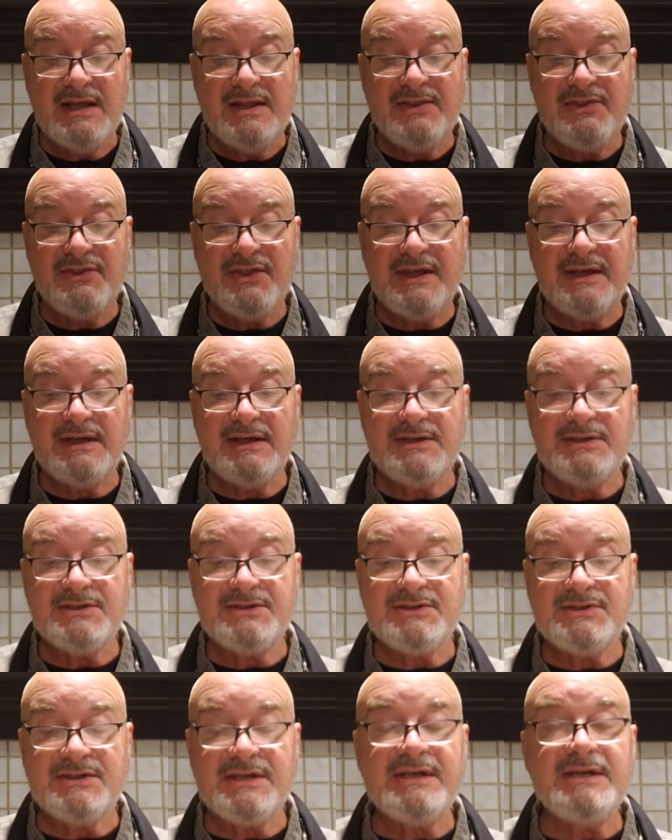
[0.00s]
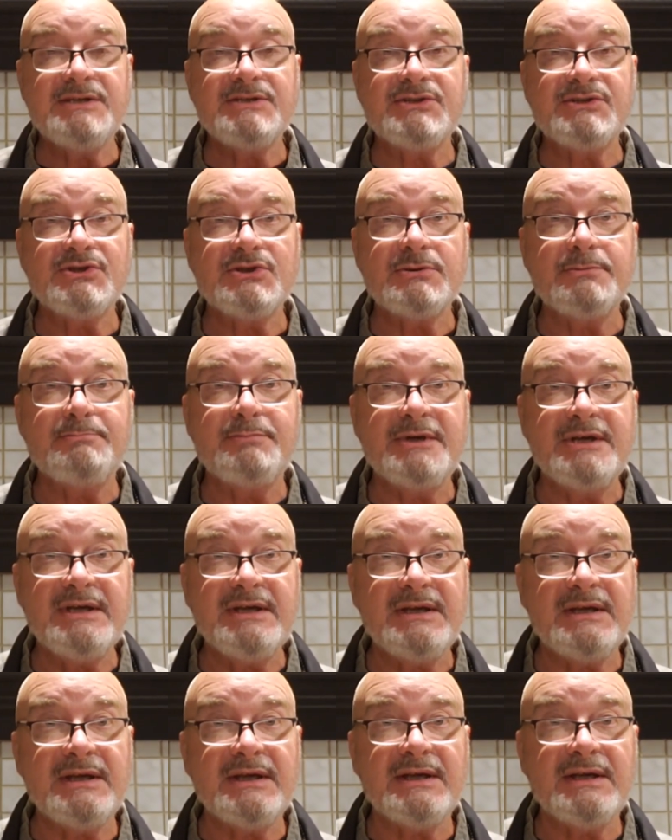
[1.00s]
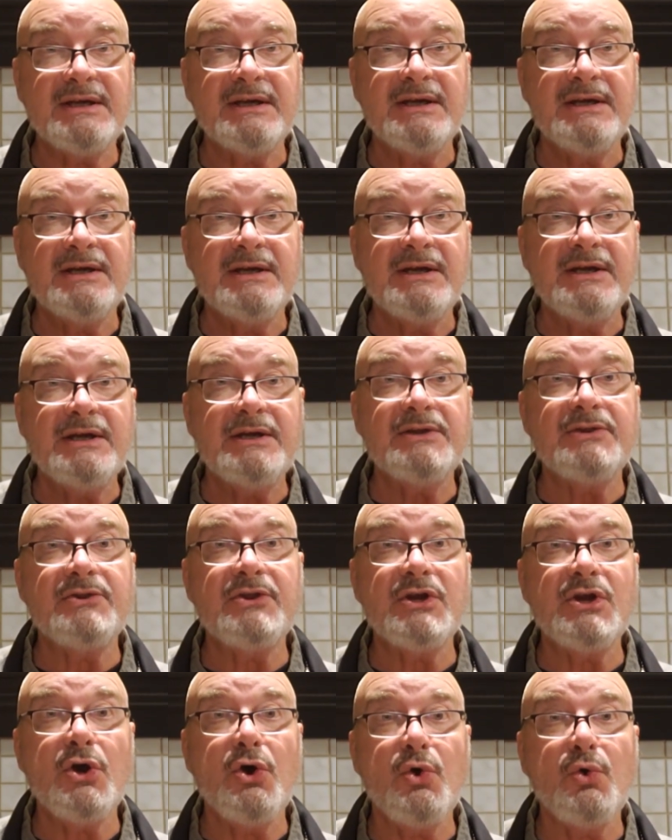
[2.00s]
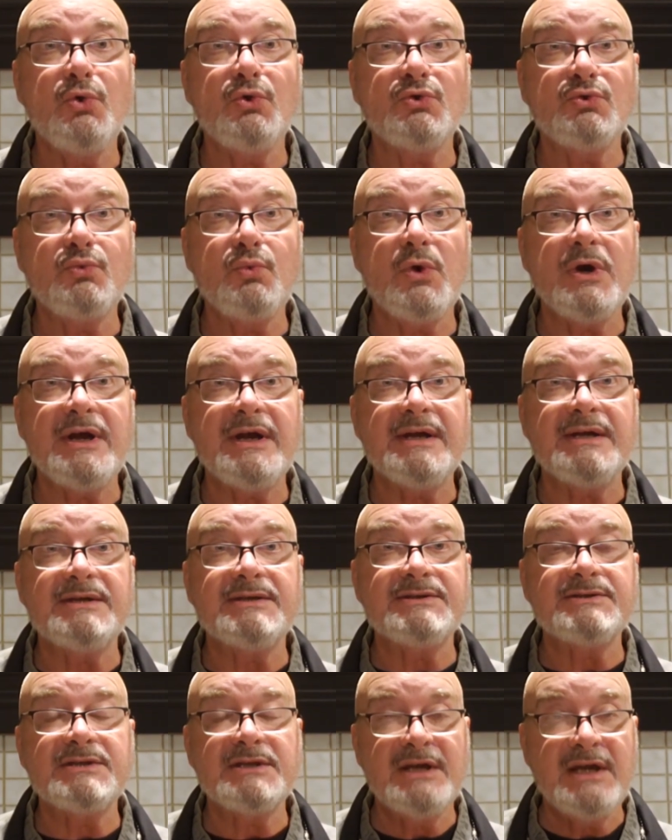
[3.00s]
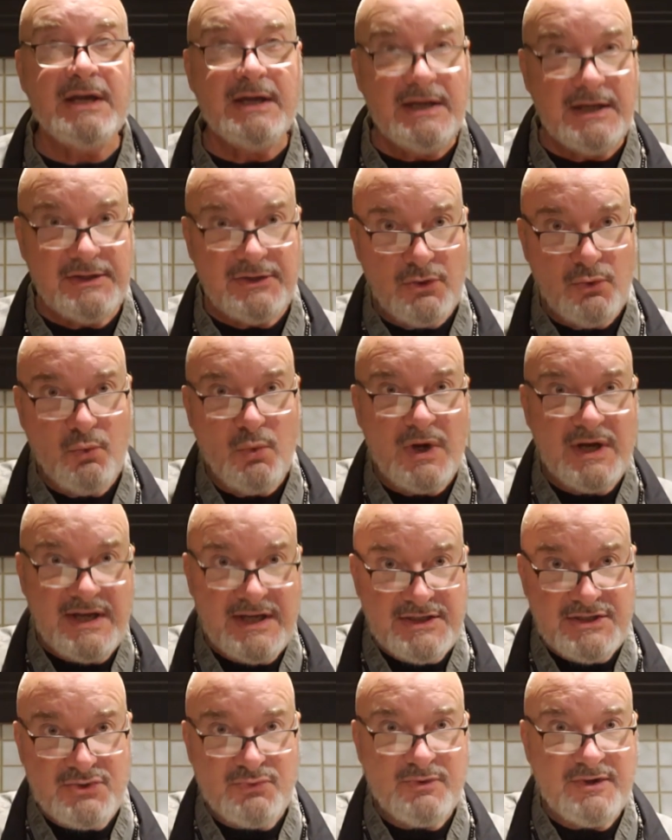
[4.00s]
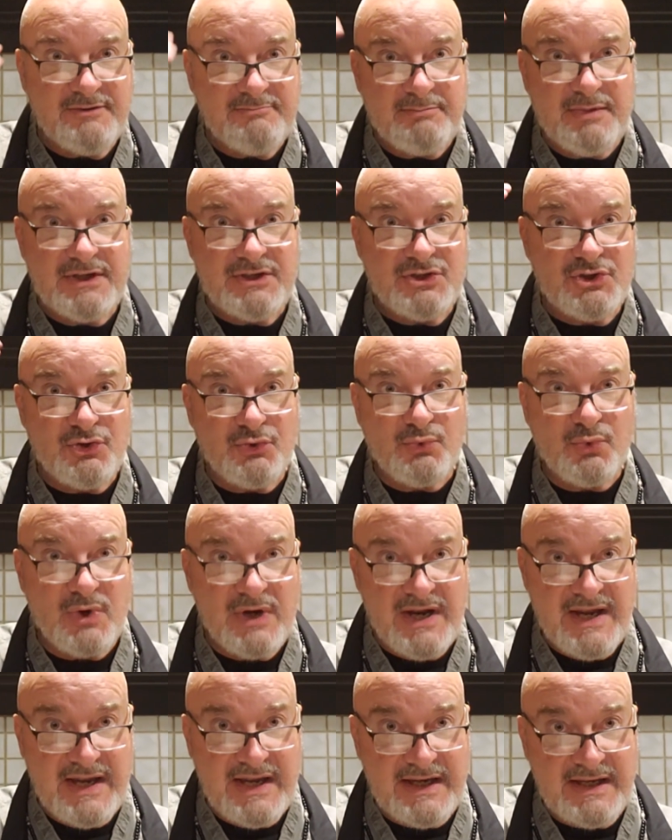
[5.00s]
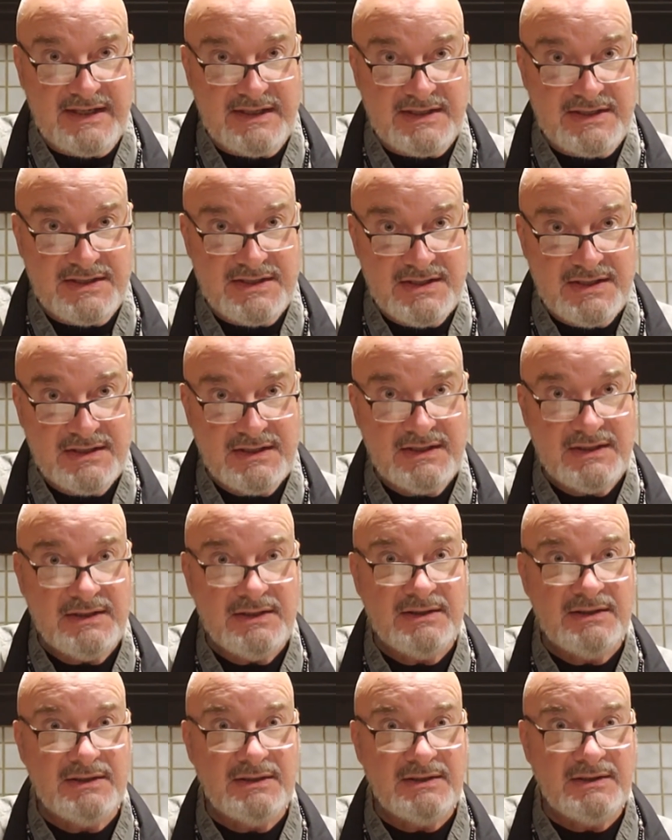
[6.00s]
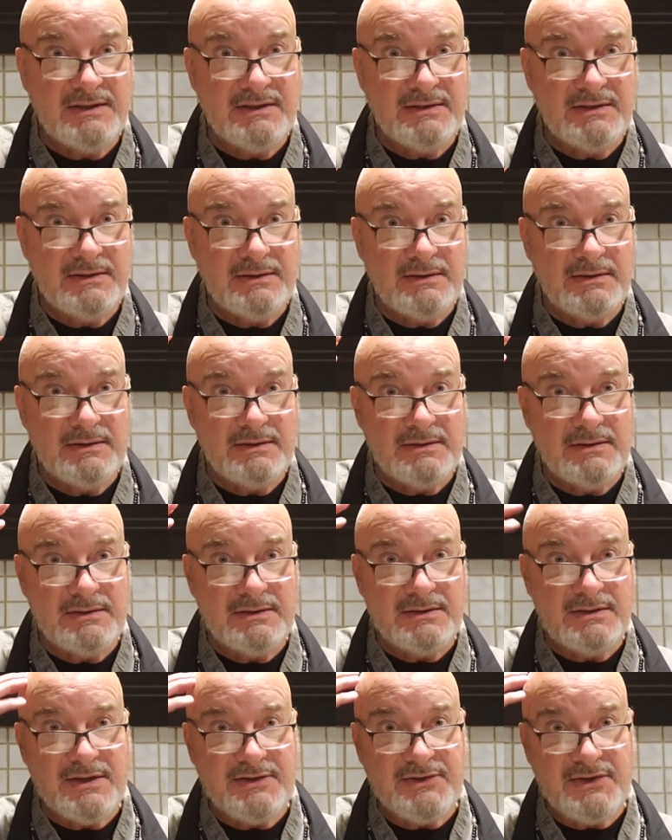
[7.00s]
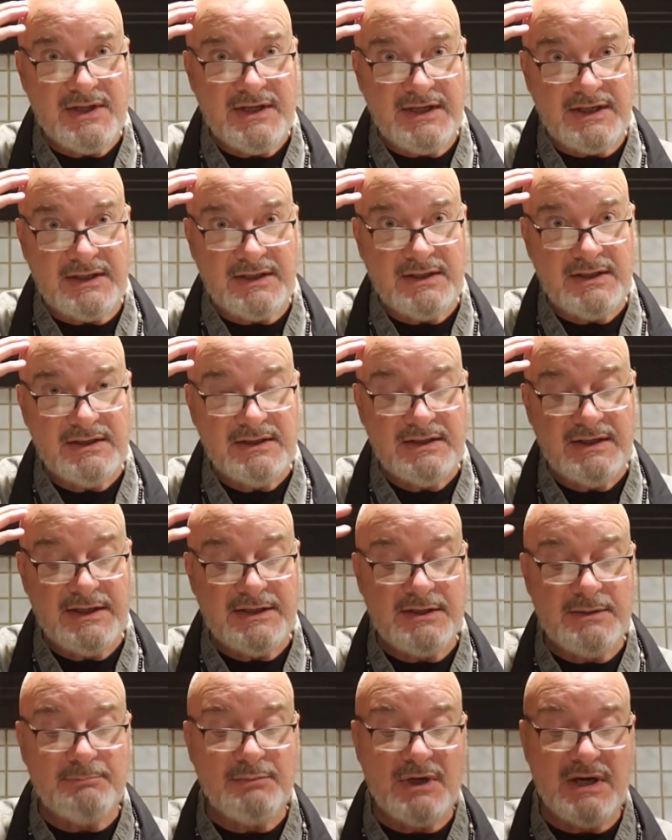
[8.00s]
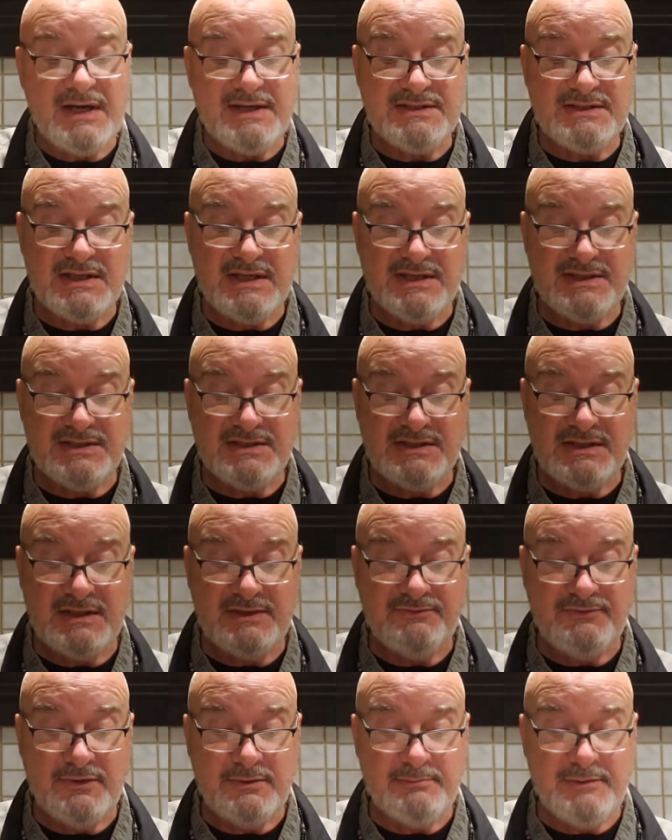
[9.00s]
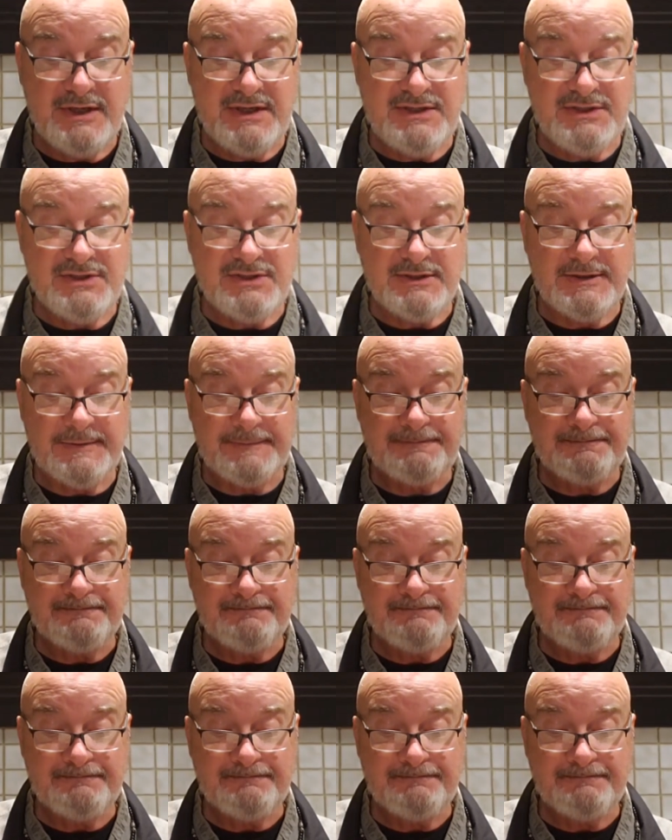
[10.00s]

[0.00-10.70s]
things cease to be in the old ways, in the ways we've been trained to think and to process information.